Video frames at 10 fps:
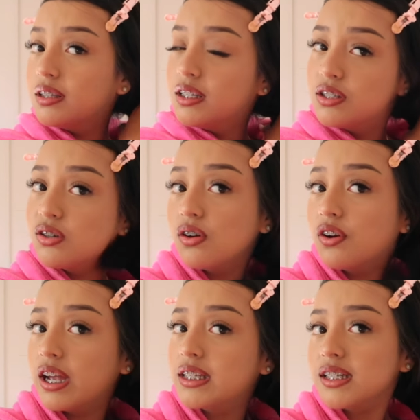It's so
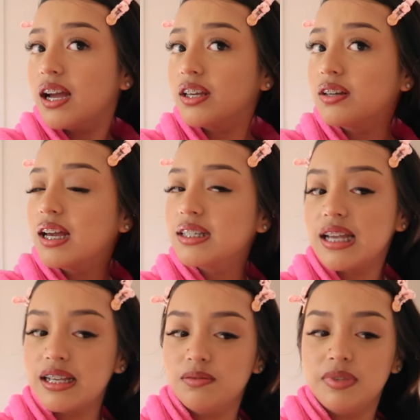crazy how you guys
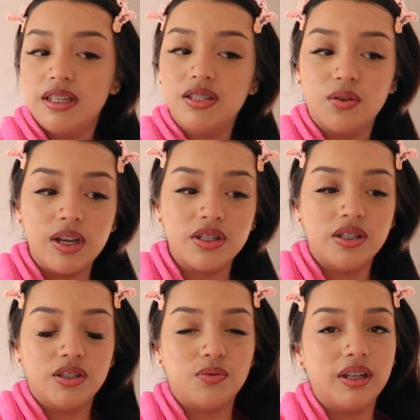ask me these
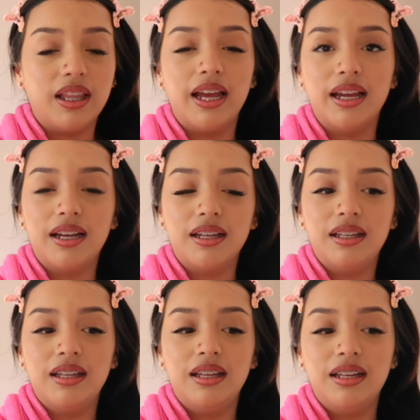questions when, like,
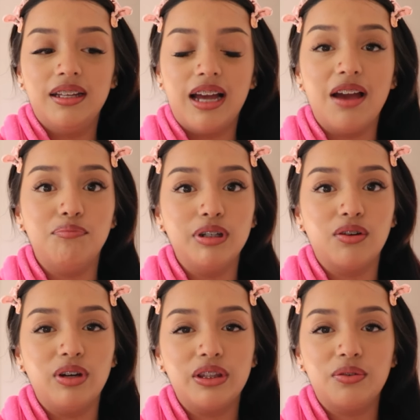I've been
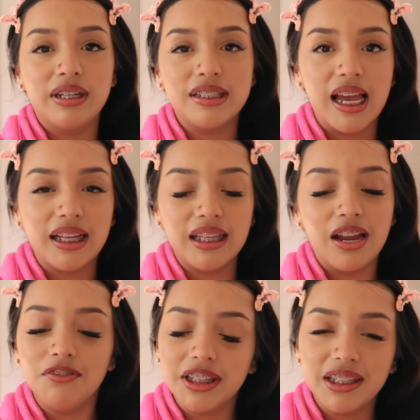going through exactly
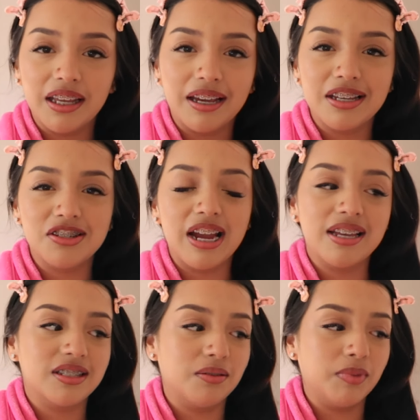everything that you guys are
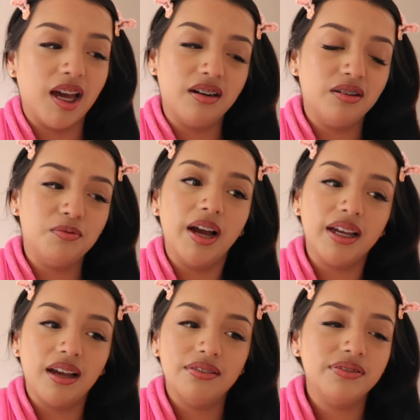asking. I don't know why.
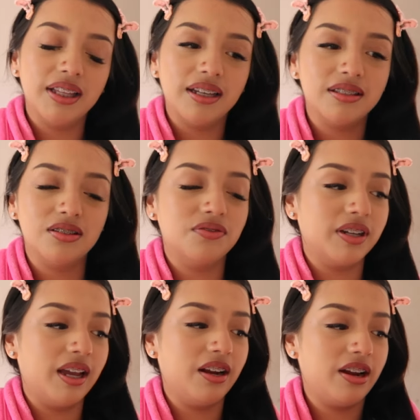I feel like it's so
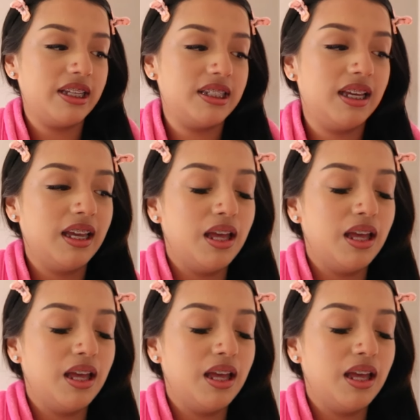fucking crazy.